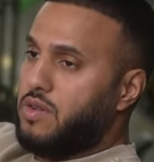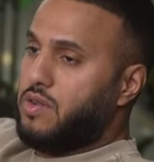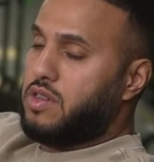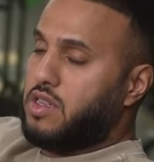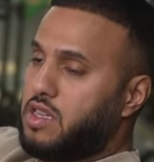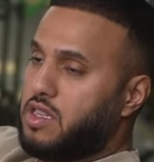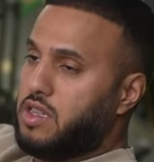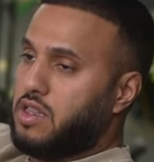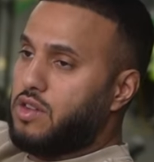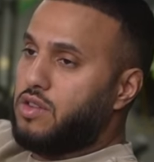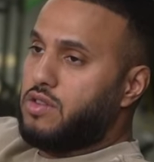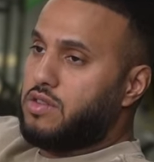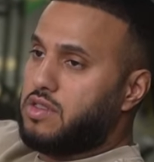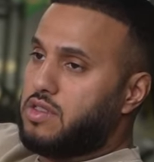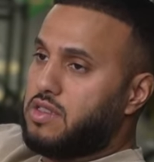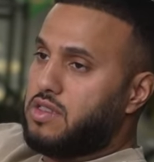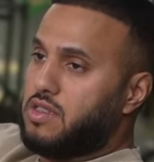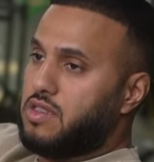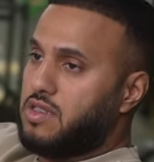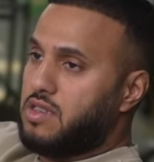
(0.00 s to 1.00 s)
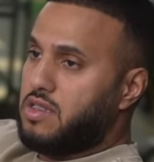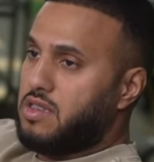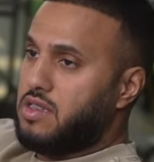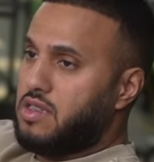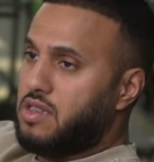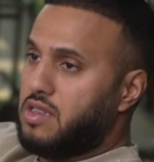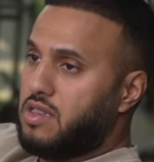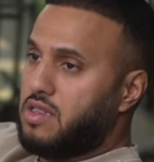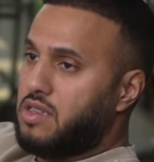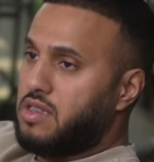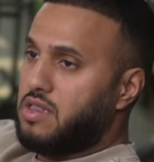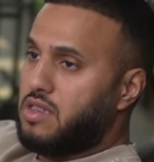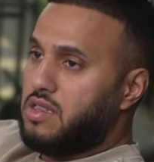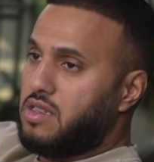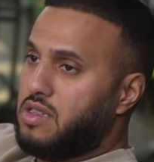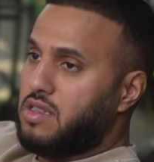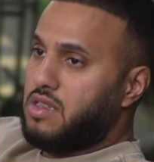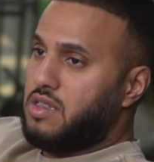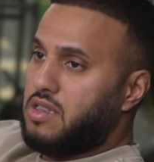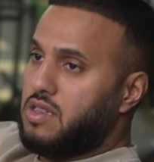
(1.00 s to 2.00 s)
it, was just loose. Oh.
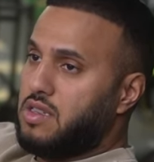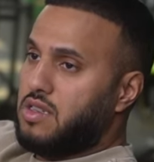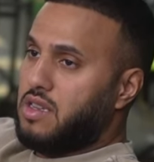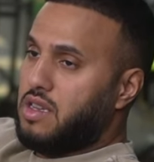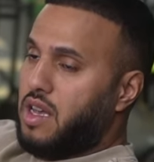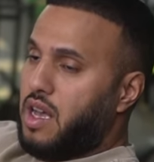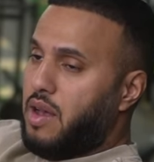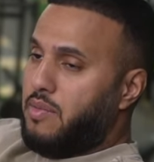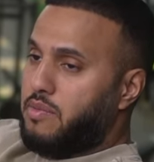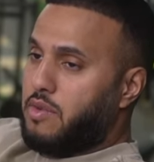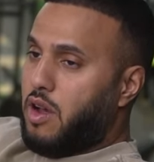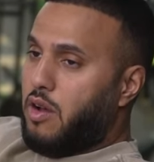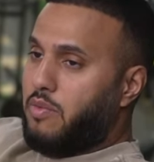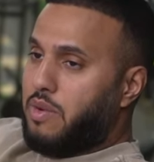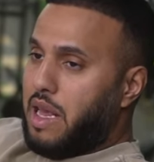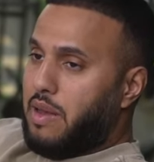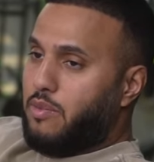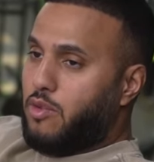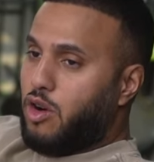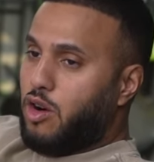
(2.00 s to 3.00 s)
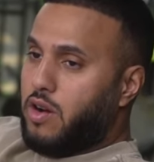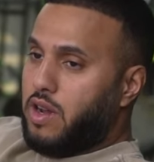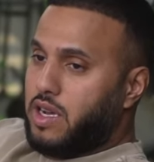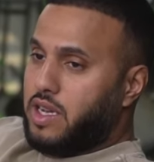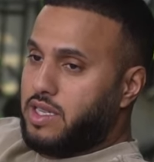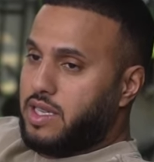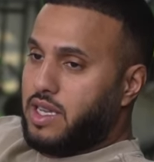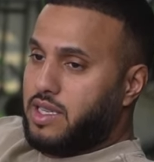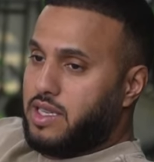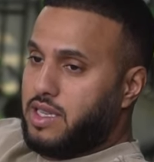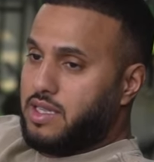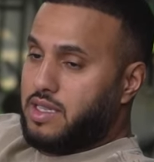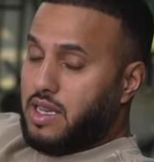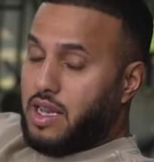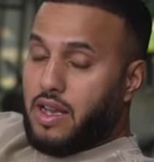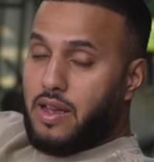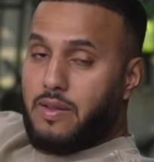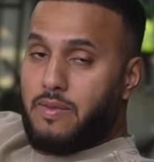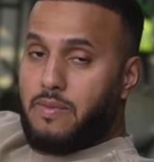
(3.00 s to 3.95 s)
I'm gonna blame Corey because that's his side.